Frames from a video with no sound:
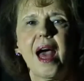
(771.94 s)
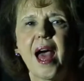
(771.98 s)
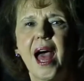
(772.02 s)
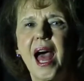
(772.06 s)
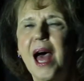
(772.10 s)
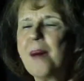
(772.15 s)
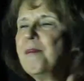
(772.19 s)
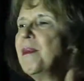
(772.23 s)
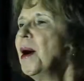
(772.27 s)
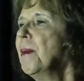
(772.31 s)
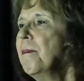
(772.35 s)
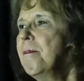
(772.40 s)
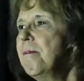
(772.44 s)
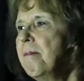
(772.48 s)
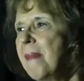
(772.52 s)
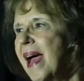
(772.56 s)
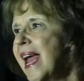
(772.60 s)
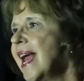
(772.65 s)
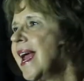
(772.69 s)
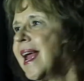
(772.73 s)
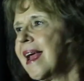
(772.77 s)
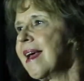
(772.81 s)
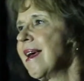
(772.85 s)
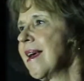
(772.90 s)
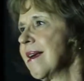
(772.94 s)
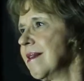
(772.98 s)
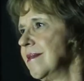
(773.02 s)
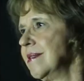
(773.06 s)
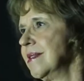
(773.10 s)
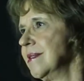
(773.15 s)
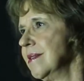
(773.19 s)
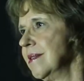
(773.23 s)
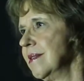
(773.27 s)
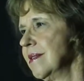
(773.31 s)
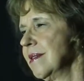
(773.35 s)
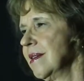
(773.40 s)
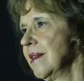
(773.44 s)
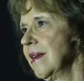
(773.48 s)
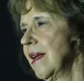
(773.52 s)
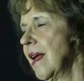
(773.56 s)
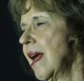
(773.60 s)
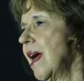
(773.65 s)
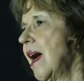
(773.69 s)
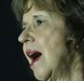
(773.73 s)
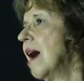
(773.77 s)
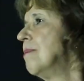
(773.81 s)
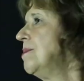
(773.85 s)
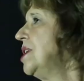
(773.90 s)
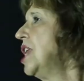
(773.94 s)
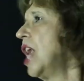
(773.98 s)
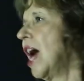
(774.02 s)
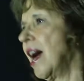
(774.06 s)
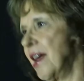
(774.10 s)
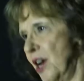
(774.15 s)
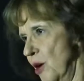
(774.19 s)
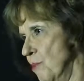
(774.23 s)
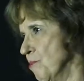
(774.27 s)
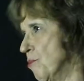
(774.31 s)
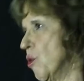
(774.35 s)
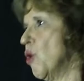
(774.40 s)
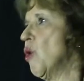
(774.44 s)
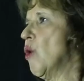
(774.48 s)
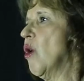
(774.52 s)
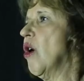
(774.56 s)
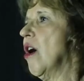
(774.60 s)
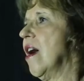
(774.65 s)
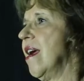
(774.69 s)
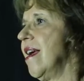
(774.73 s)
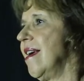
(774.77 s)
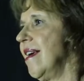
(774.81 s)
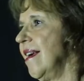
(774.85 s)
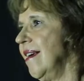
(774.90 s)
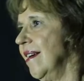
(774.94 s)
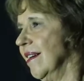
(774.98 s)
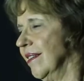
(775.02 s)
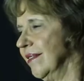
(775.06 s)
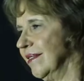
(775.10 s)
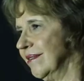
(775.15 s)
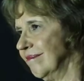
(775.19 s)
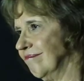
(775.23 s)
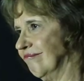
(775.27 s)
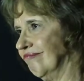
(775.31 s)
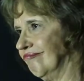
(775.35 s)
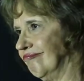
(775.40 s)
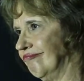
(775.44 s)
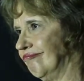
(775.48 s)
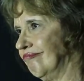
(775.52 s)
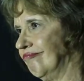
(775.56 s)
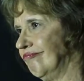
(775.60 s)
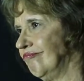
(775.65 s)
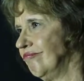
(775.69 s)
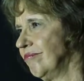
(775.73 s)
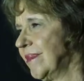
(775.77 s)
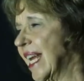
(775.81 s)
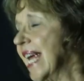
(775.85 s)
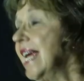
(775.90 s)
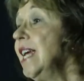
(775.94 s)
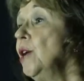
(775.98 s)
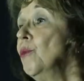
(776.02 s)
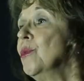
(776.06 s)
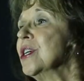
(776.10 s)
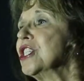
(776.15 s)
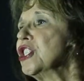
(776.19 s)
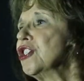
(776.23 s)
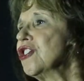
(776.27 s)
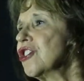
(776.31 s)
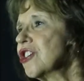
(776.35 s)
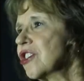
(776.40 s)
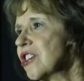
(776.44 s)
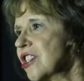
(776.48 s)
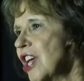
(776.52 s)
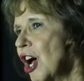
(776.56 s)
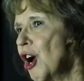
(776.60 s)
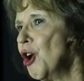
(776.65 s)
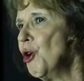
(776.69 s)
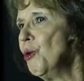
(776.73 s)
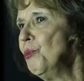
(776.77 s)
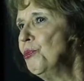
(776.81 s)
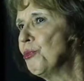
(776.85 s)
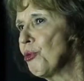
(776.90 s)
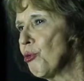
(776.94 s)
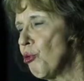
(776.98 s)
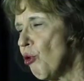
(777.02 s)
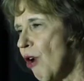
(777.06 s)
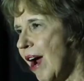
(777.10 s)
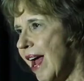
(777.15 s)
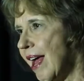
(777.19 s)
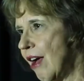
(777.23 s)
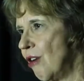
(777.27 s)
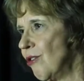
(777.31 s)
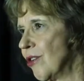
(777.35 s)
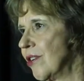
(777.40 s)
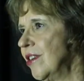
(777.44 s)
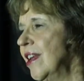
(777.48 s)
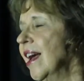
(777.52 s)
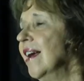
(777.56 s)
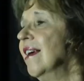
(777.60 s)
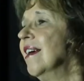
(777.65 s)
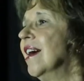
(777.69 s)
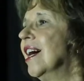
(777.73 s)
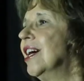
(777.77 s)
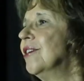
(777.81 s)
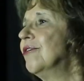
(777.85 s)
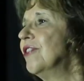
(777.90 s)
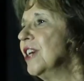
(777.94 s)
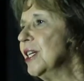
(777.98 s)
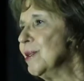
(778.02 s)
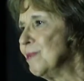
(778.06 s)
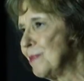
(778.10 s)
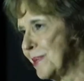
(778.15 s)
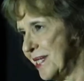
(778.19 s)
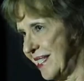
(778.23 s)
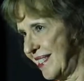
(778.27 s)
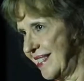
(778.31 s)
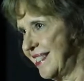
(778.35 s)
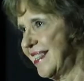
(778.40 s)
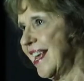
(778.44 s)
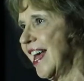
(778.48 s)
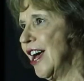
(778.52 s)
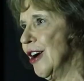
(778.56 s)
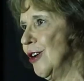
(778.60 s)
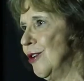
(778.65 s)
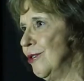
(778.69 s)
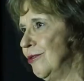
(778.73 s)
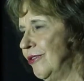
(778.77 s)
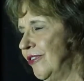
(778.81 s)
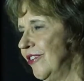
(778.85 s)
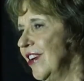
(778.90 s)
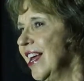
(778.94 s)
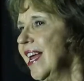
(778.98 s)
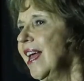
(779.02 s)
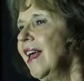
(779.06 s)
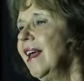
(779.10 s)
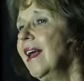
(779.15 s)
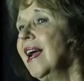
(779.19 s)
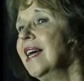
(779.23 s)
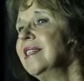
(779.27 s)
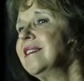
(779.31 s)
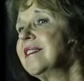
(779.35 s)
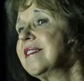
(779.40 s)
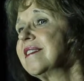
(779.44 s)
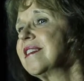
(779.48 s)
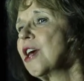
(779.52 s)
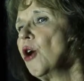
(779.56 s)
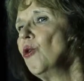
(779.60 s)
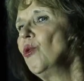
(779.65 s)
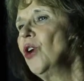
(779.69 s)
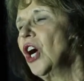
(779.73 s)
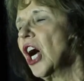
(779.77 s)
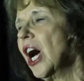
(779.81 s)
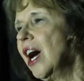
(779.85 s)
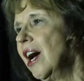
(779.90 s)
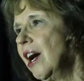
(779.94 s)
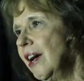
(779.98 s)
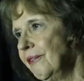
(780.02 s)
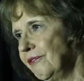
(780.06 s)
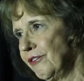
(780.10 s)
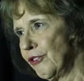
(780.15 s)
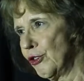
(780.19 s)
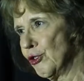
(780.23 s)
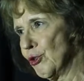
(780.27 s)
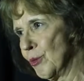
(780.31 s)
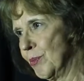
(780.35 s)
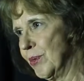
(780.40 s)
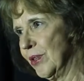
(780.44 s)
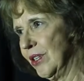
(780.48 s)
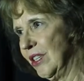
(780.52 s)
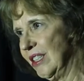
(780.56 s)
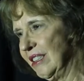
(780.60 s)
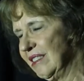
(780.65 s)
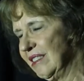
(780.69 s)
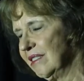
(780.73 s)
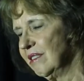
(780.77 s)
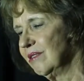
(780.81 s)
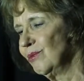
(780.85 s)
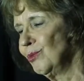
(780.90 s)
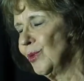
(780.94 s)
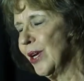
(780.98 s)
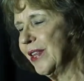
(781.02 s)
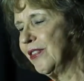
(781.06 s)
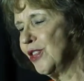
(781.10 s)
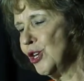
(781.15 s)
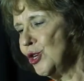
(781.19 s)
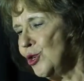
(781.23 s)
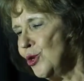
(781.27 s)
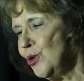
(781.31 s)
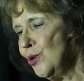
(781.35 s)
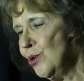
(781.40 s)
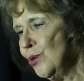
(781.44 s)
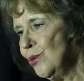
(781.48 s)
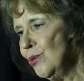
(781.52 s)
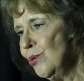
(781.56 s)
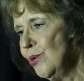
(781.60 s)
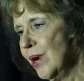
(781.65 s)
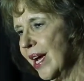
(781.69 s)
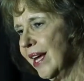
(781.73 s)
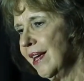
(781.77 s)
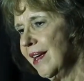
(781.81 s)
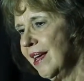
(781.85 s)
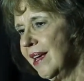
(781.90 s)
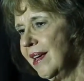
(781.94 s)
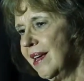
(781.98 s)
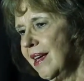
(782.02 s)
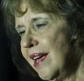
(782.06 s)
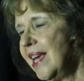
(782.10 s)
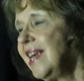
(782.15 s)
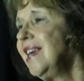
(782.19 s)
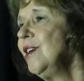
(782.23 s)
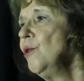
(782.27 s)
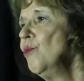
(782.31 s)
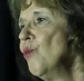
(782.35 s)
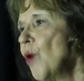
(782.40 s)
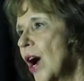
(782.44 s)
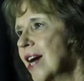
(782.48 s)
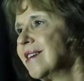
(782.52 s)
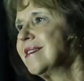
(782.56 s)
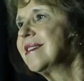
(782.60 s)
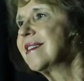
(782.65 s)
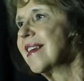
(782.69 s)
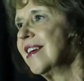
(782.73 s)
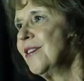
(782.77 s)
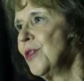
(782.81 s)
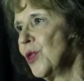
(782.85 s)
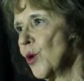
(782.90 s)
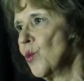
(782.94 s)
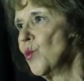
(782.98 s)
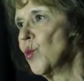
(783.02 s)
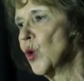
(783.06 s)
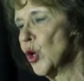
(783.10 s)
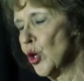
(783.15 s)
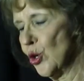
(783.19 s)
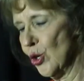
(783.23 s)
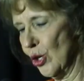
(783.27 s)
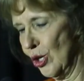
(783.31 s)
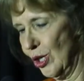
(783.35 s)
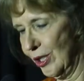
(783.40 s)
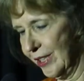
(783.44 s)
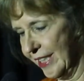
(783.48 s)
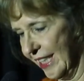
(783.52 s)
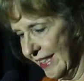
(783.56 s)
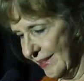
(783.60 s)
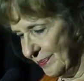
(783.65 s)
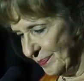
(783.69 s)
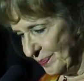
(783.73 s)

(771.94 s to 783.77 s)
"I'm a man. I'm not a boy." He was so proud of himself and so comfortable with who he was in the world.